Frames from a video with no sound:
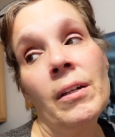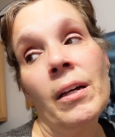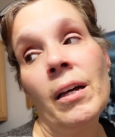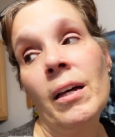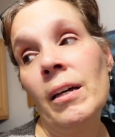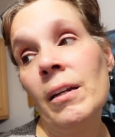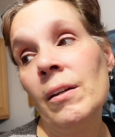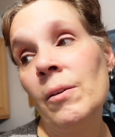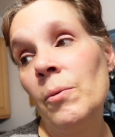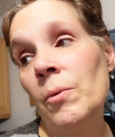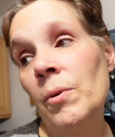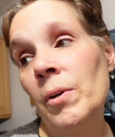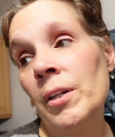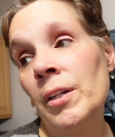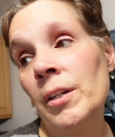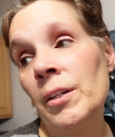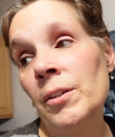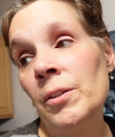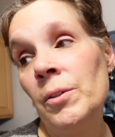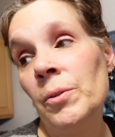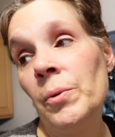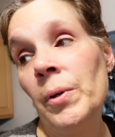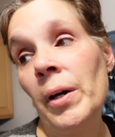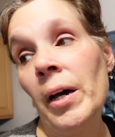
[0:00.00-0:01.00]
kind of want
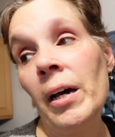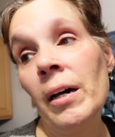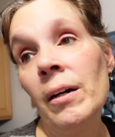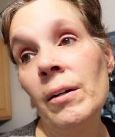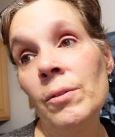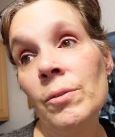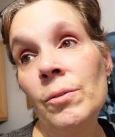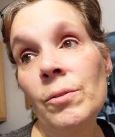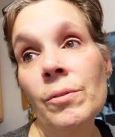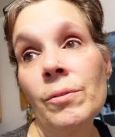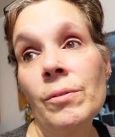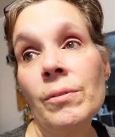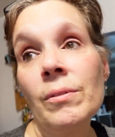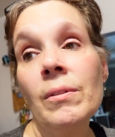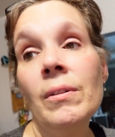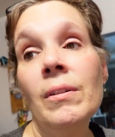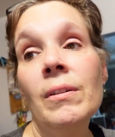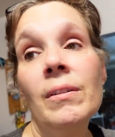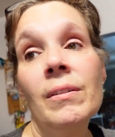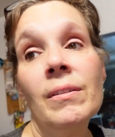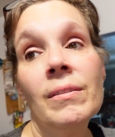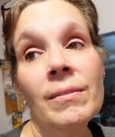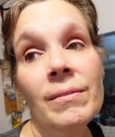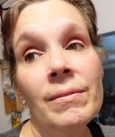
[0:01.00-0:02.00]
a new house.
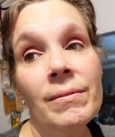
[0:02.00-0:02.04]
Dude,